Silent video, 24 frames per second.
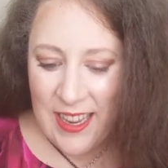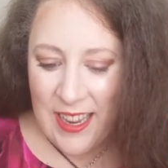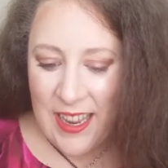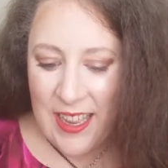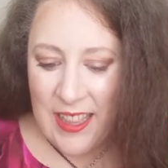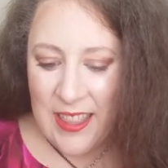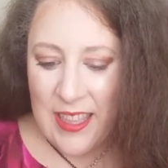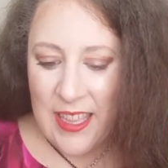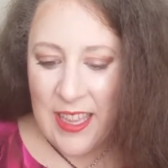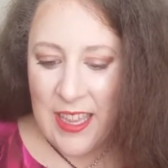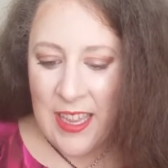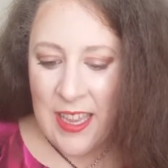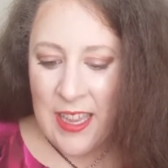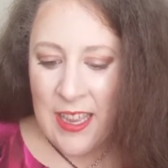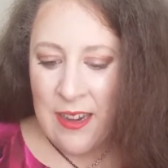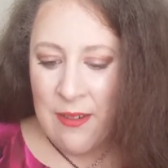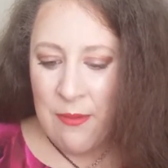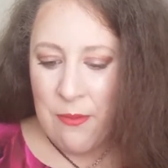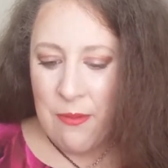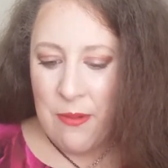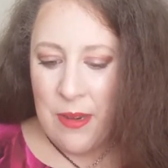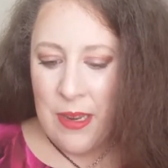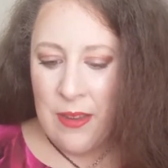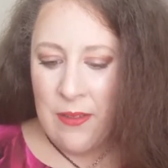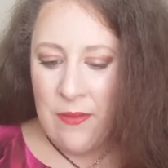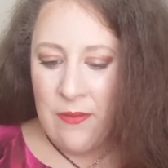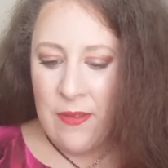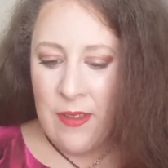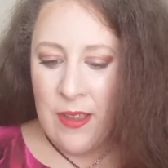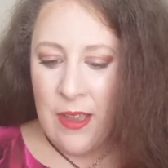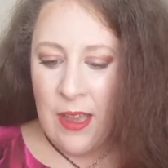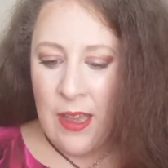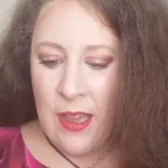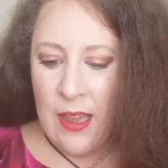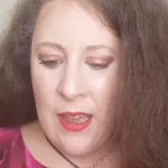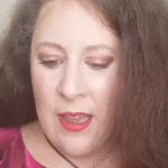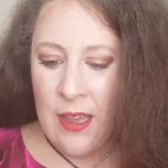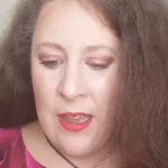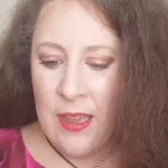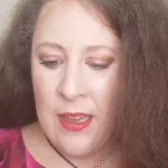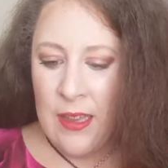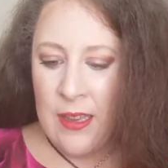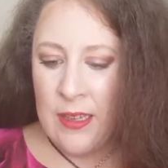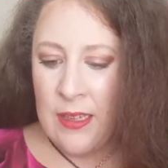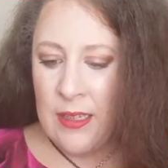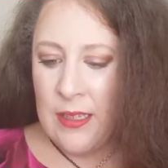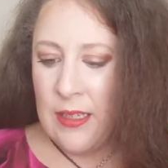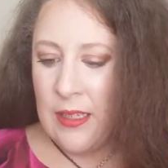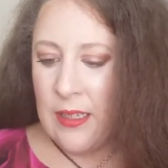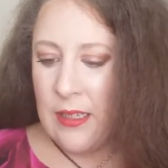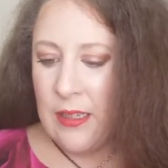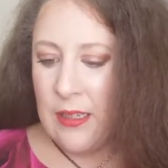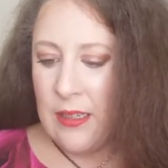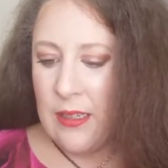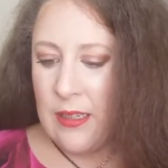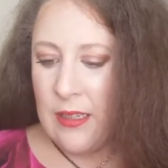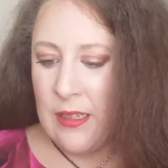And then we've got,